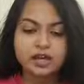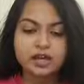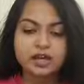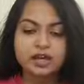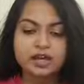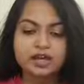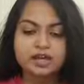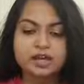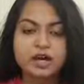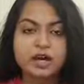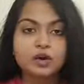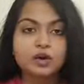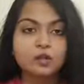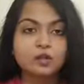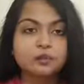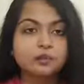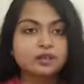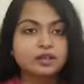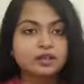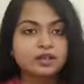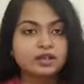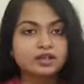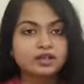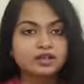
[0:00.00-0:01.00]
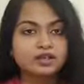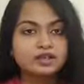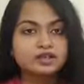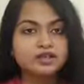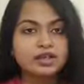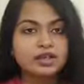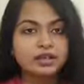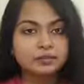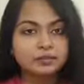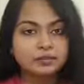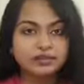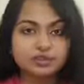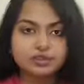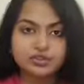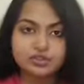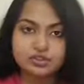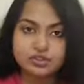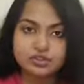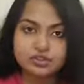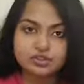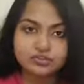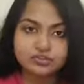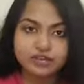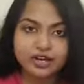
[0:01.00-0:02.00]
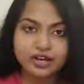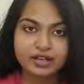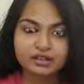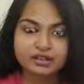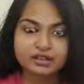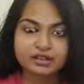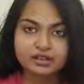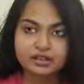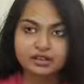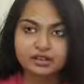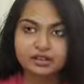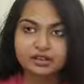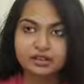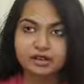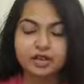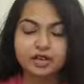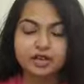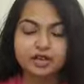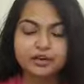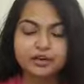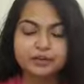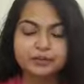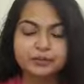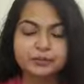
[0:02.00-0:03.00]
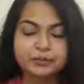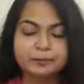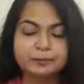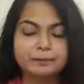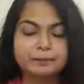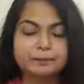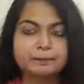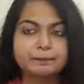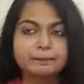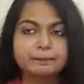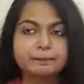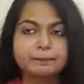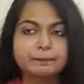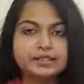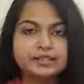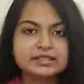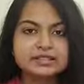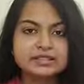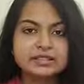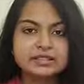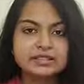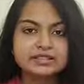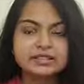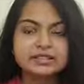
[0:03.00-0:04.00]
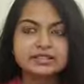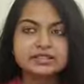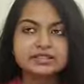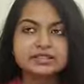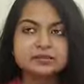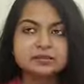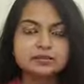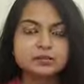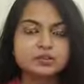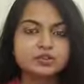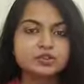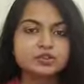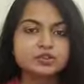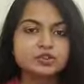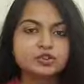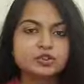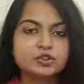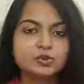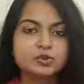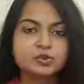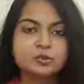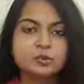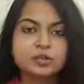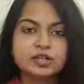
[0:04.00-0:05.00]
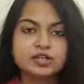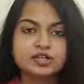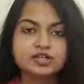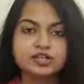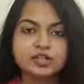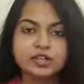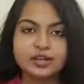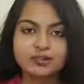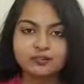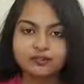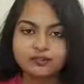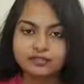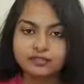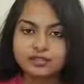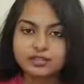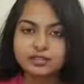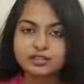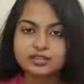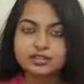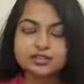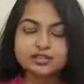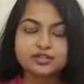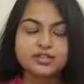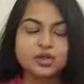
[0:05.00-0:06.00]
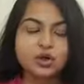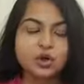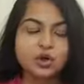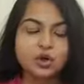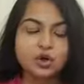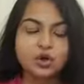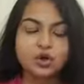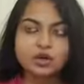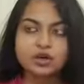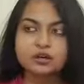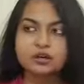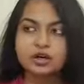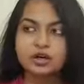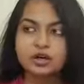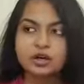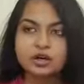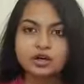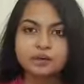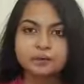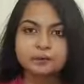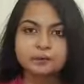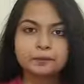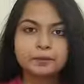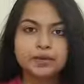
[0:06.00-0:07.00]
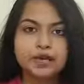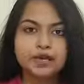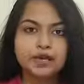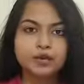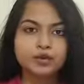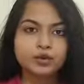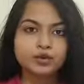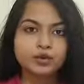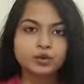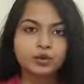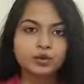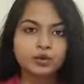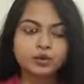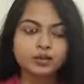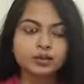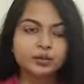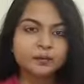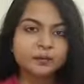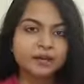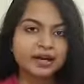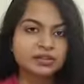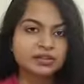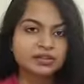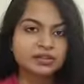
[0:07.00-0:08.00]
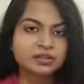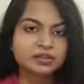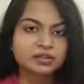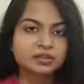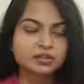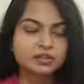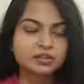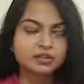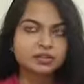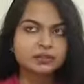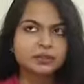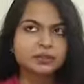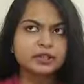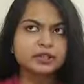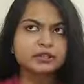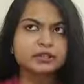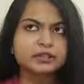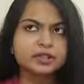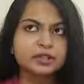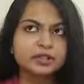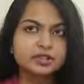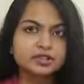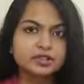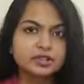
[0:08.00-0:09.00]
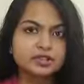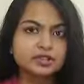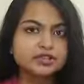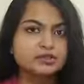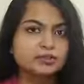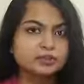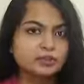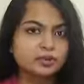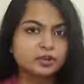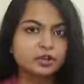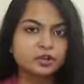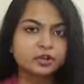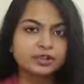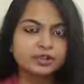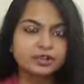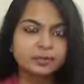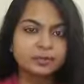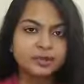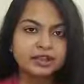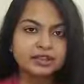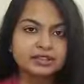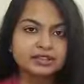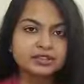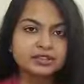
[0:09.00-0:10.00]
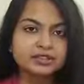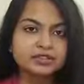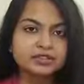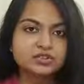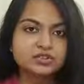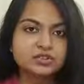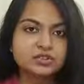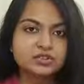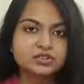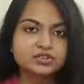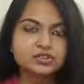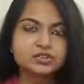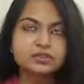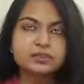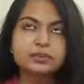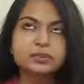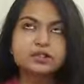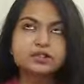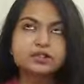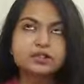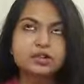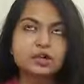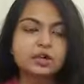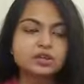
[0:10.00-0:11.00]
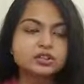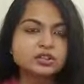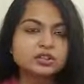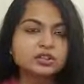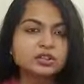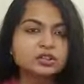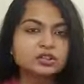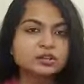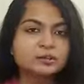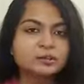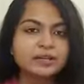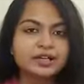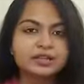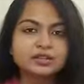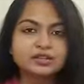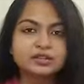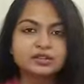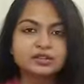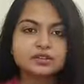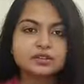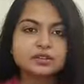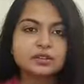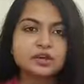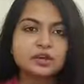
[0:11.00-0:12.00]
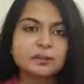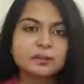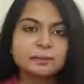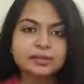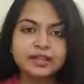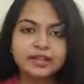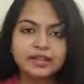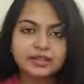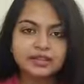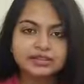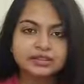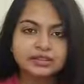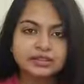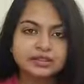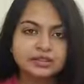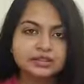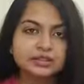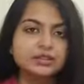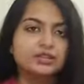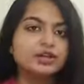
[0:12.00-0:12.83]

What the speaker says: Now, because time is such a factor, PTE doesn't put too much emphasis on your grammatical, it does put on grammatical structure, but not on grammatical complexity.